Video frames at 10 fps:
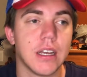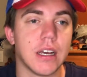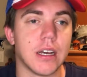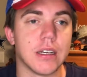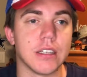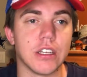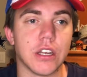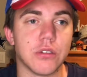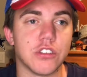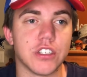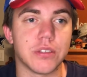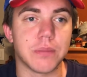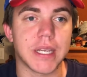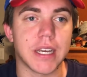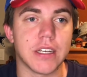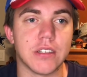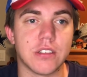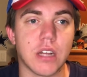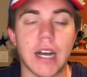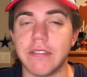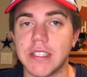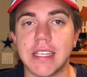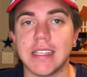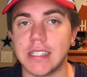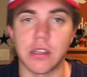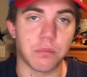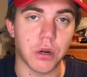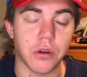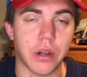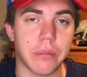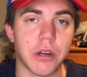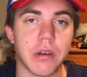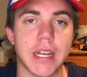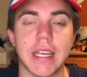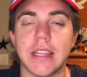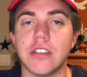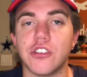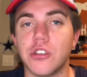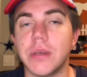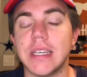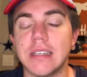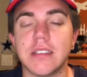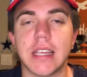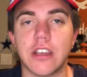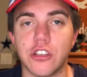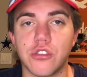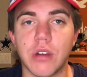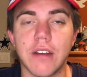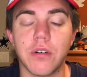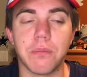Uh, you know, just because obviously he's in the program already, and then two, he is a good driver.